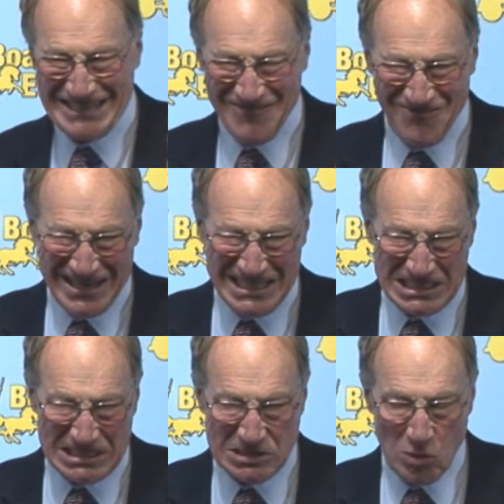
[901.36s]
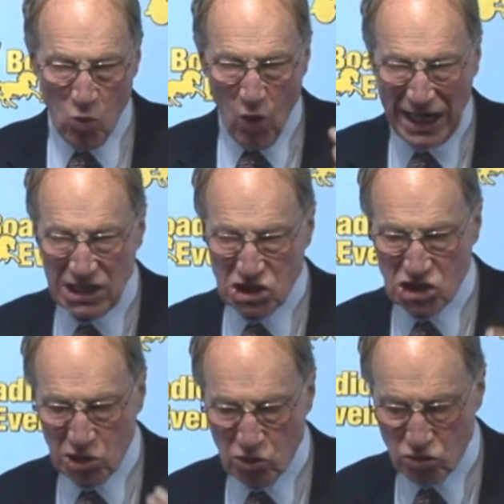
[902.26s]
defenceless white
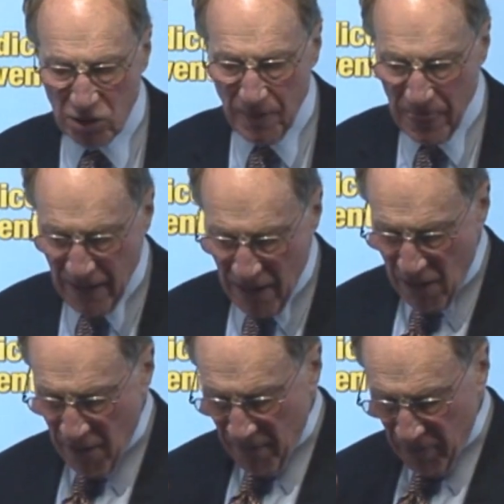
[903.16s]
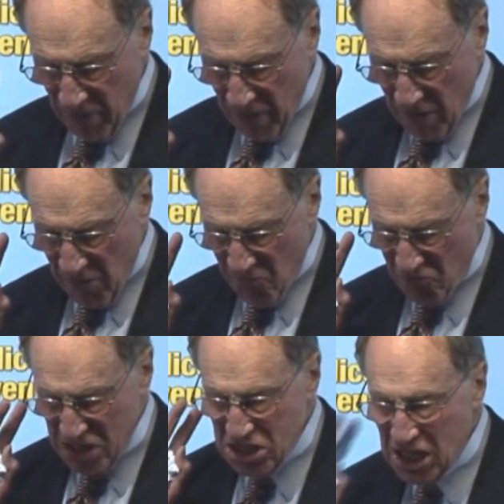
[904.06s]
children
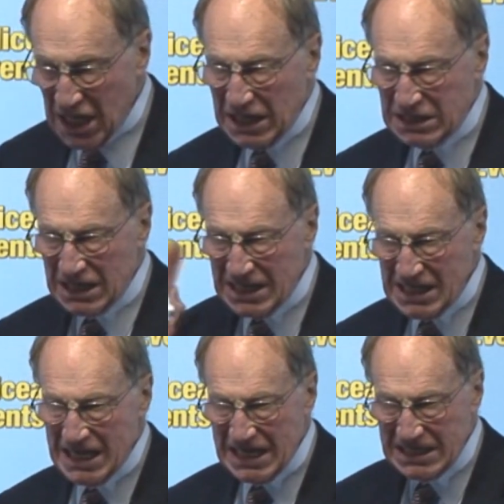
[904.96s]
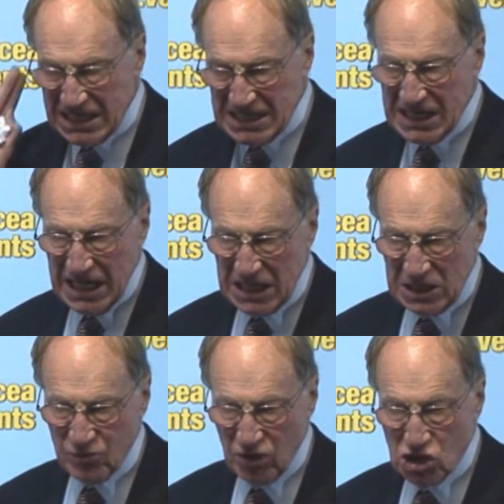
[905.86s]
for years and years and
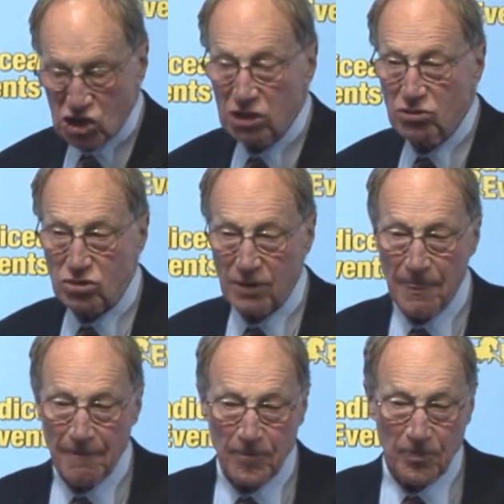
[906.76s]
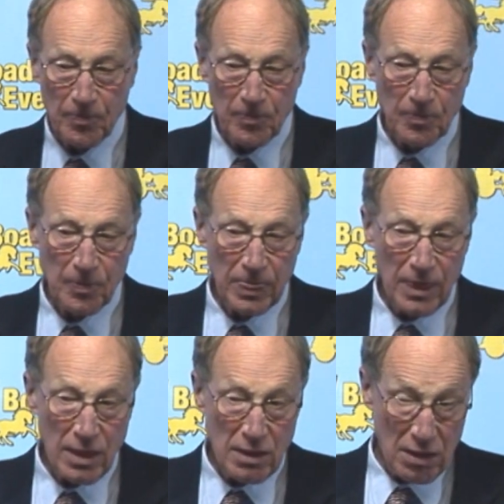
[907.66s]
years, for children,
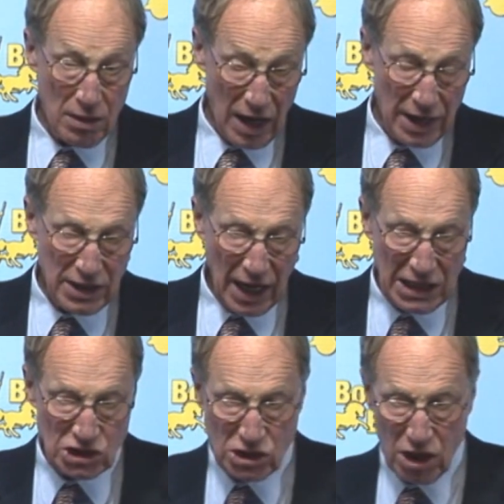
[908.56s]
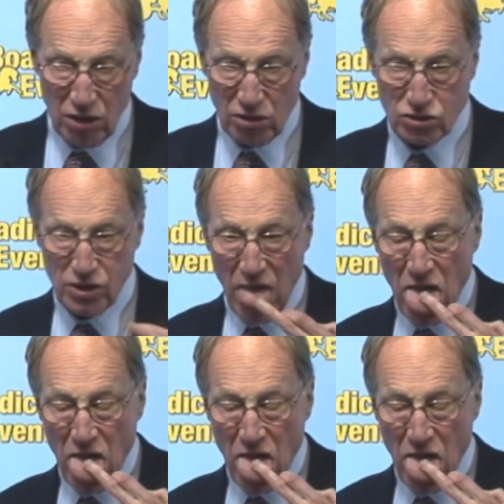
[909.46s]
underage girls,